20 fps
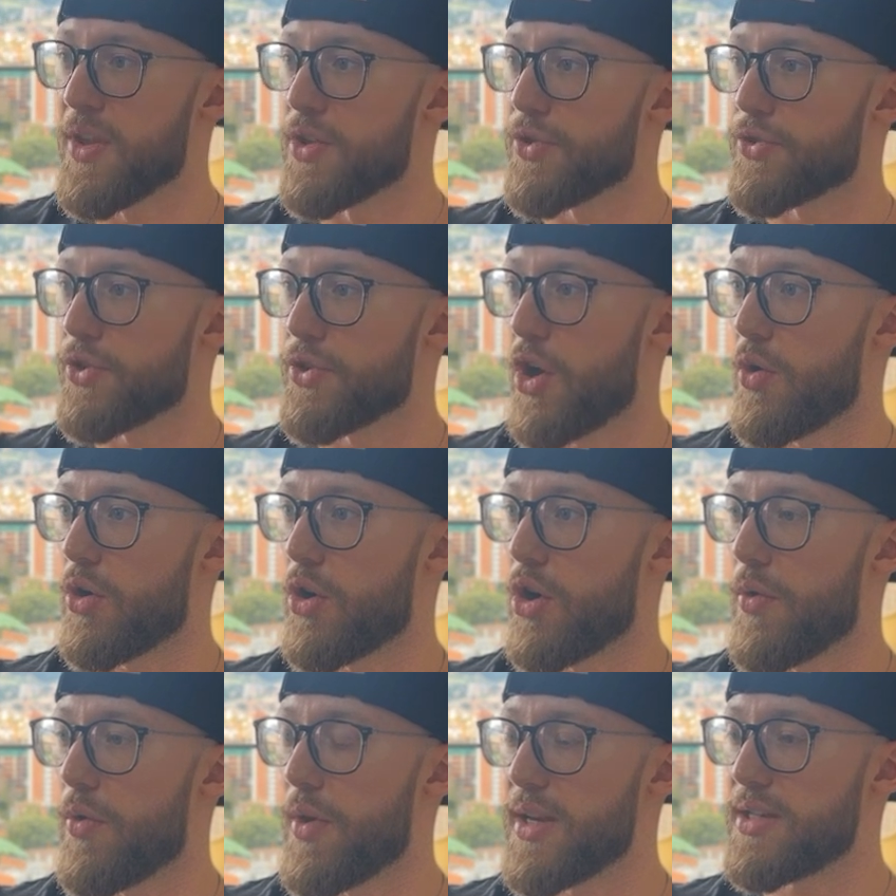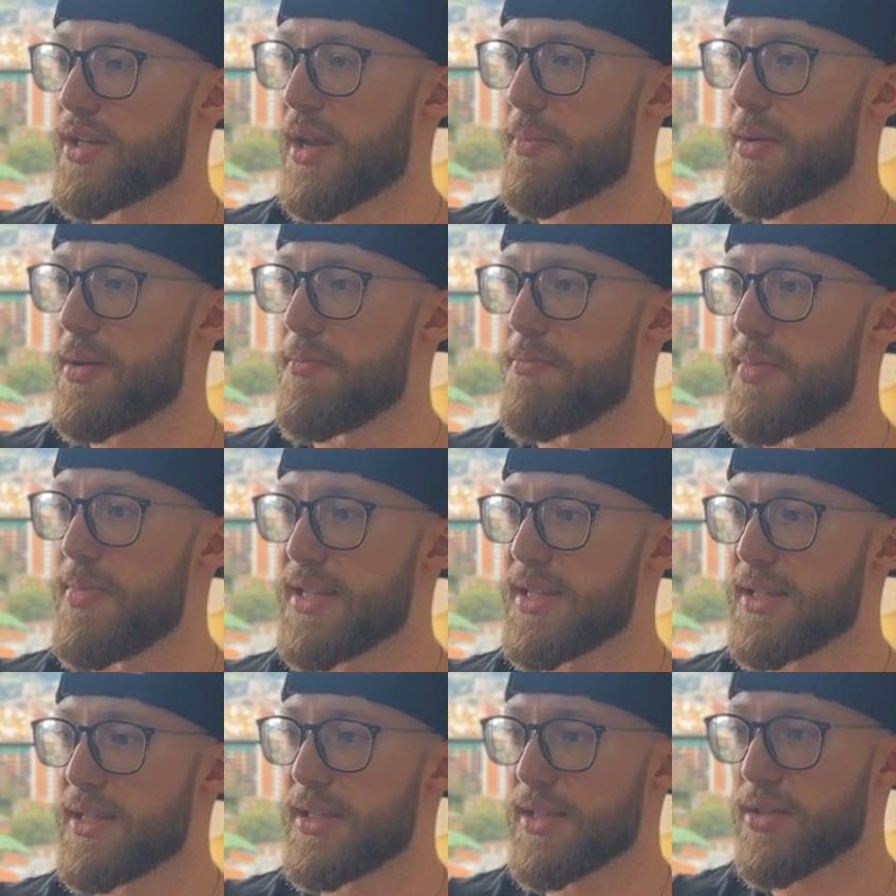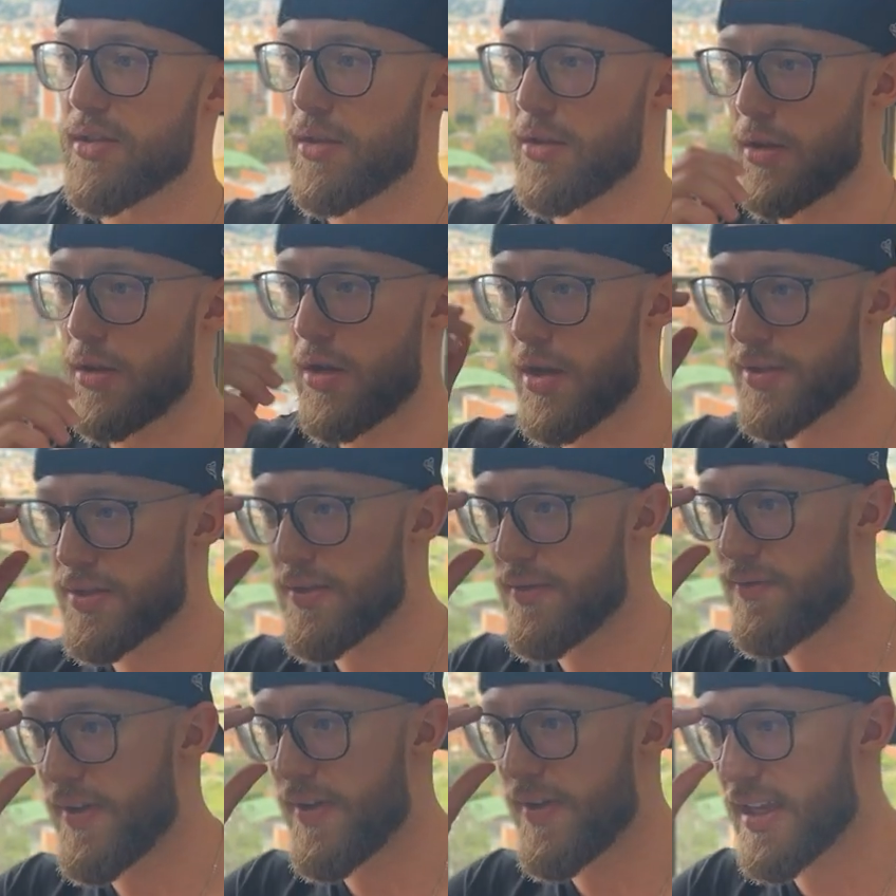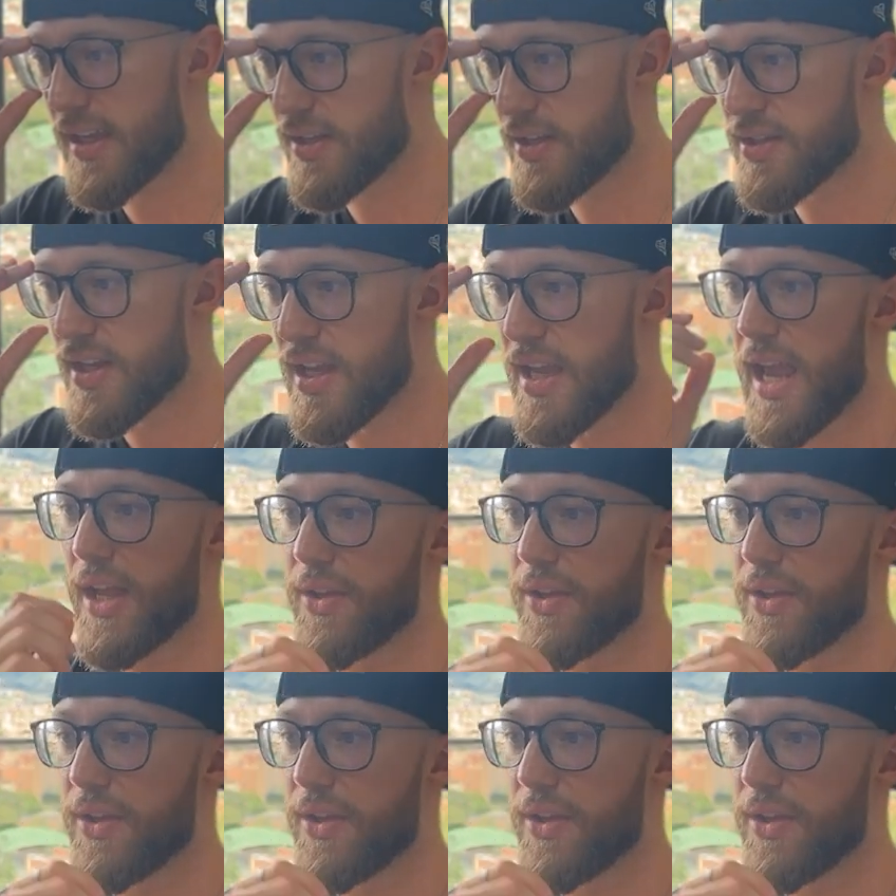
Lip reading: So go in and type in Business Las Vegas